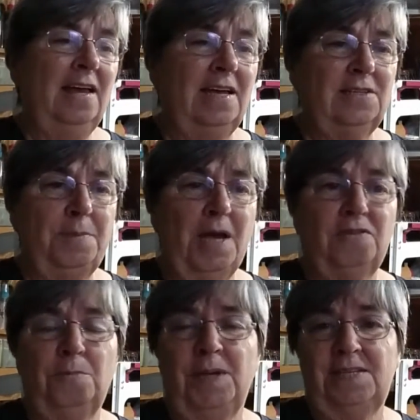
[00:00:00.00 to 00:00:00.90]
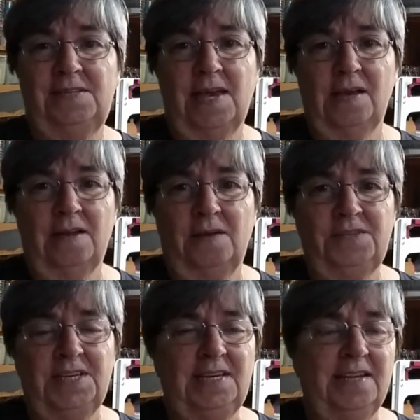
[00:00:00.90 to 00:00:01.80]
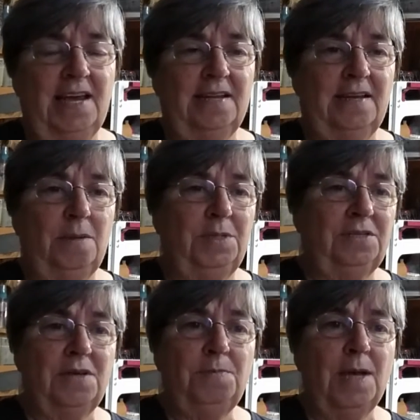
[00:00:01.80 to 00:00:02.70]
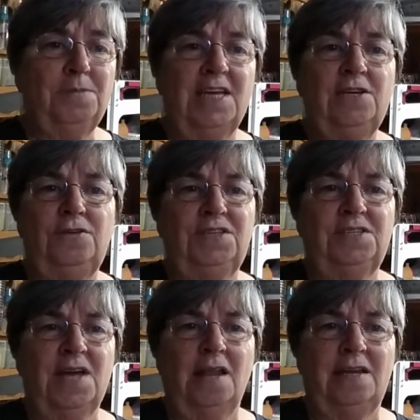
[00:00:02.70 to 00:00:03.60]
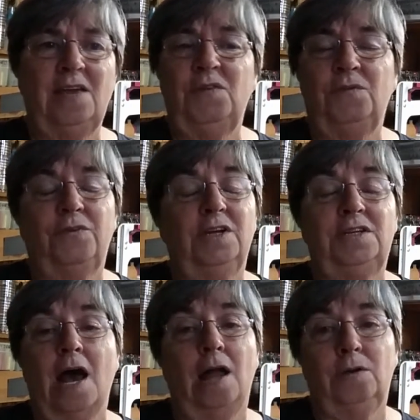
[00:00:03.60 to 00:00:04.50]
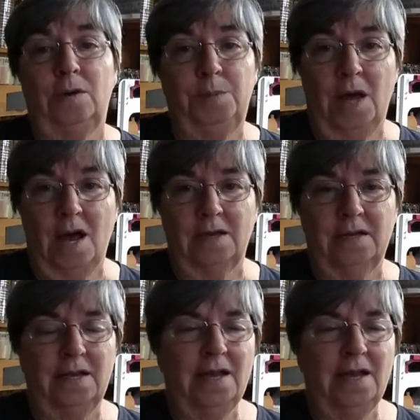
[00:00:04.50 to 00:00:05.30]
is about the best sale I've seen lately. But sometimes they used to sell it even for a dollar a block.